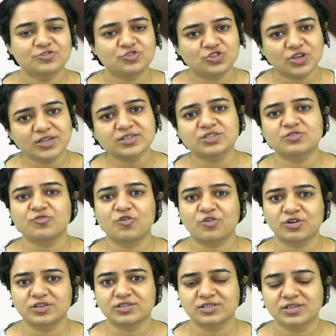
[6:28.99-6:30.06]
Just
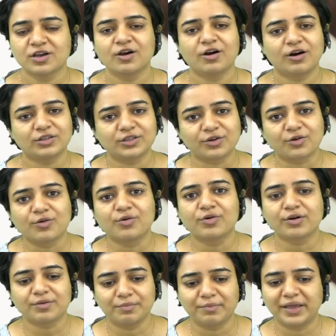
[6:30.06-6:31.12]
focus on the
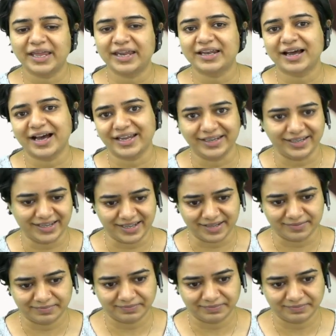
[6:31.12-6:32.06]
core main idea.